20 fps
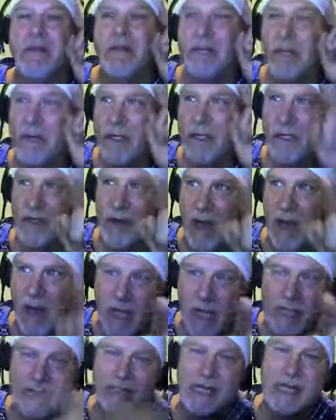When
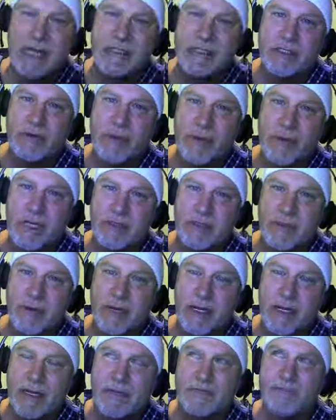hindsight's
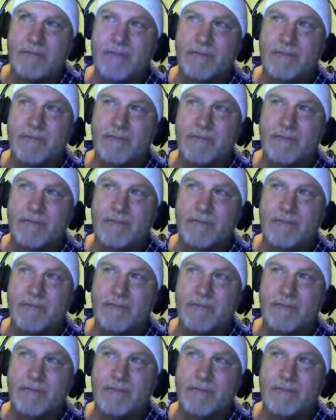20/20.